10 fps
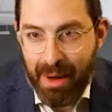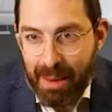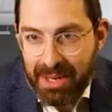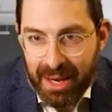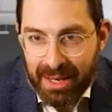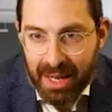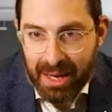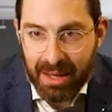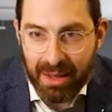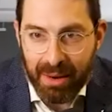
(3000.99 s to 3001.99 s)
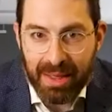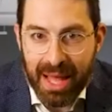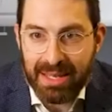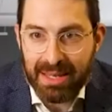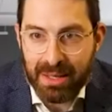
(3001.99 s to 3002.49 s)
Mom's not excited either. And
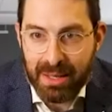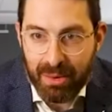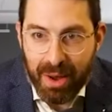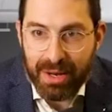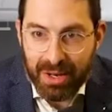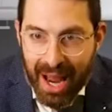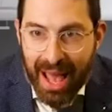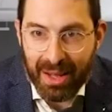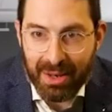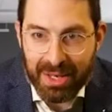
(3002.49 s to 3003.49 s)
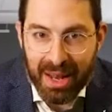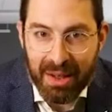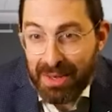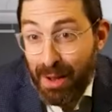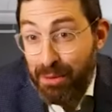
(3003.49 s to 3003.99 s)
that's the greatest challenge is
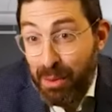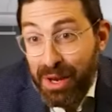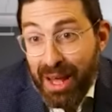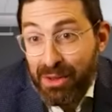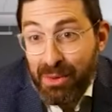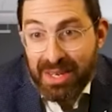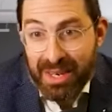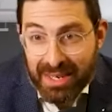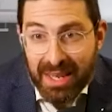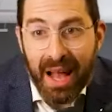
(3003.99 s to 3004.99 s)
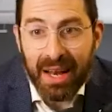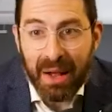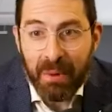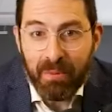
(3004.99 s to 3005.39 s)
that stuff that we know how to do isn't exciting.